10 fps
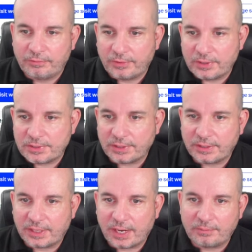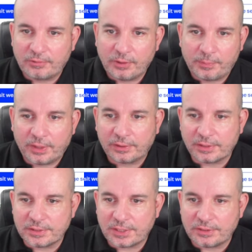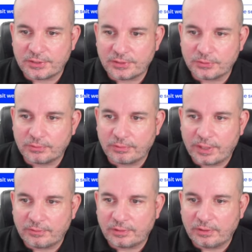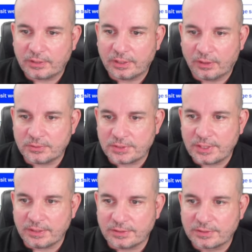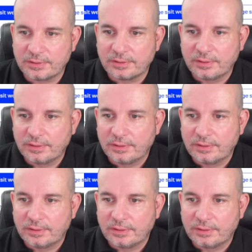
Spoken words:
Reversing camera, parking sensors all around. Look at those seats.